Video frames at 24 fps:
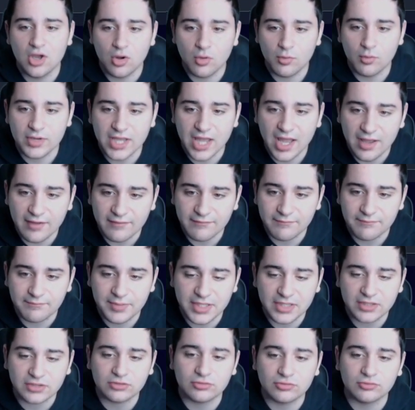We have
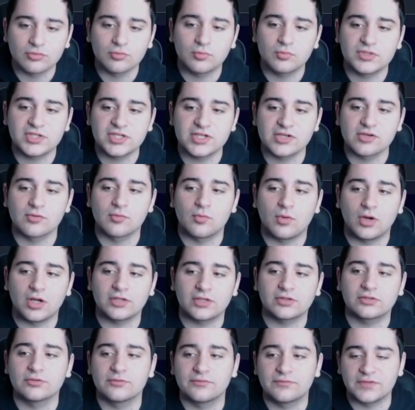been through tier
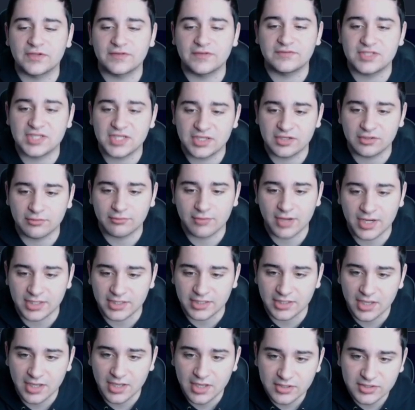1 through 15
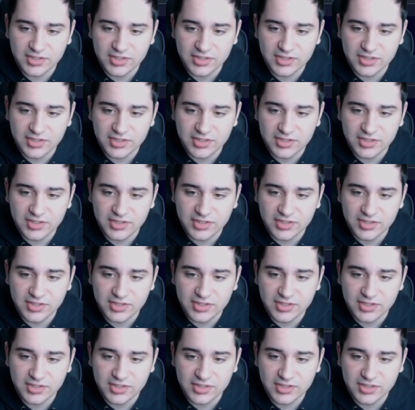already.